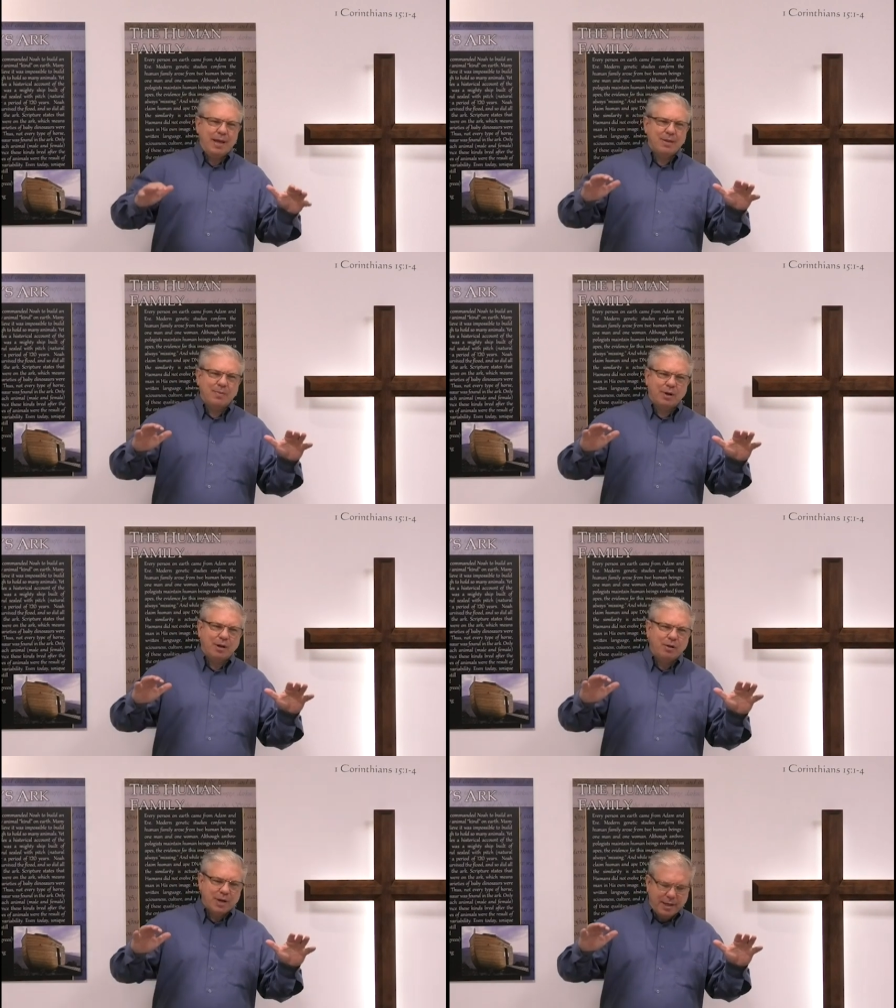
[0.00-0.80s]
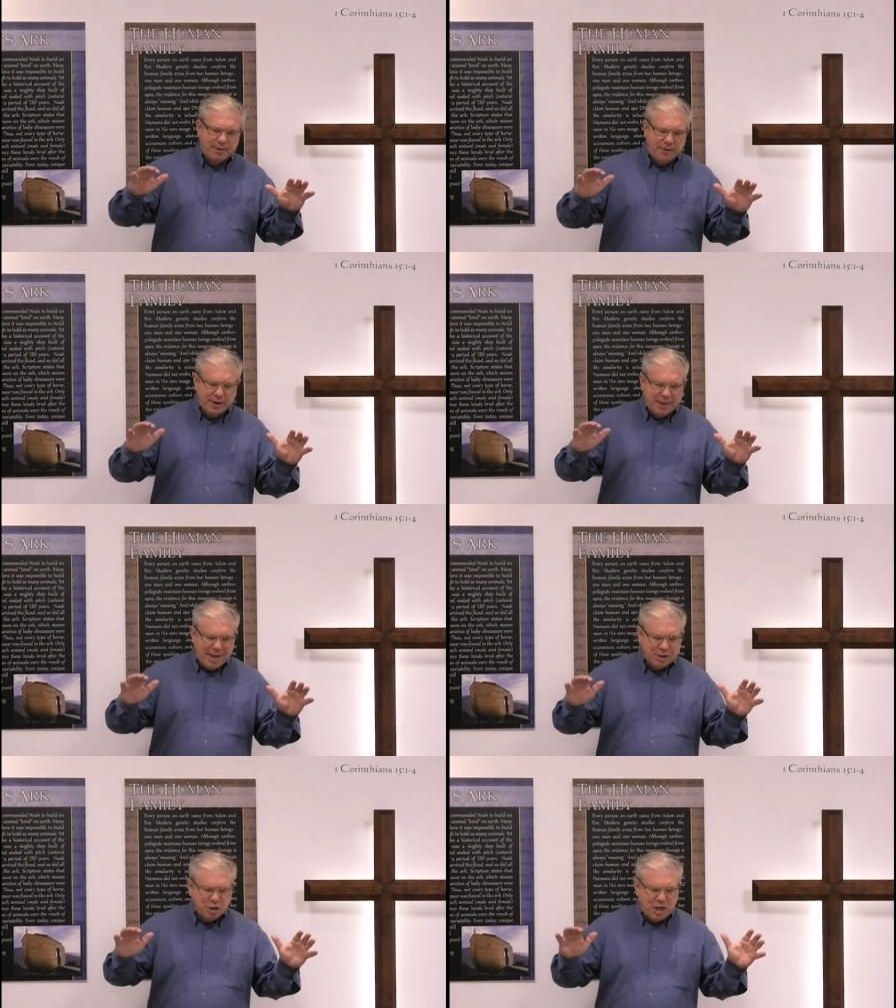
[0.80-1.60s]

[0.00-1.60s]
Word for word: and we're going to look at the very last